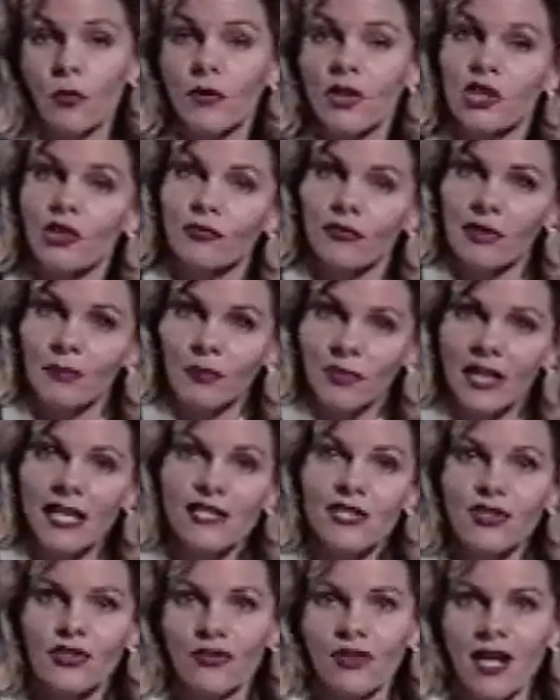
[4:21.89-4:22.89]
when you
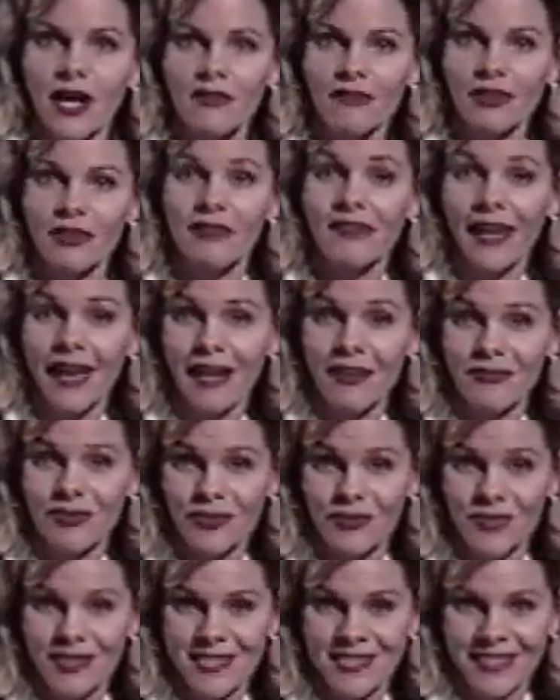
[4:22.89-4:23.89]
replace your cover
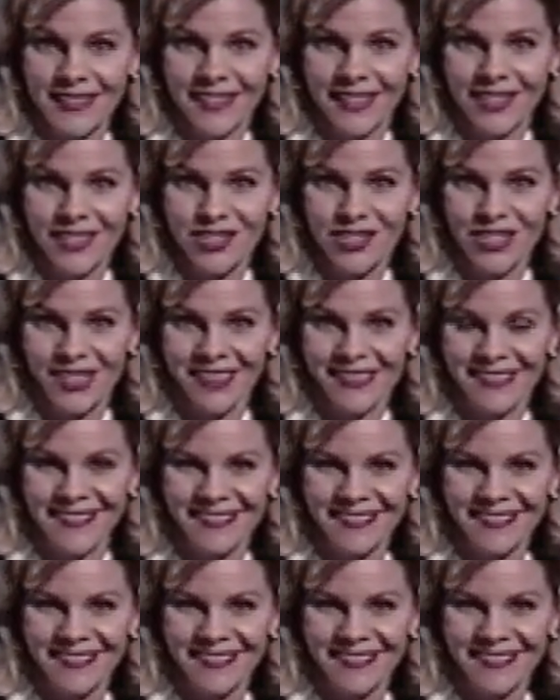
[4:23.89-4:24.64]
after installation.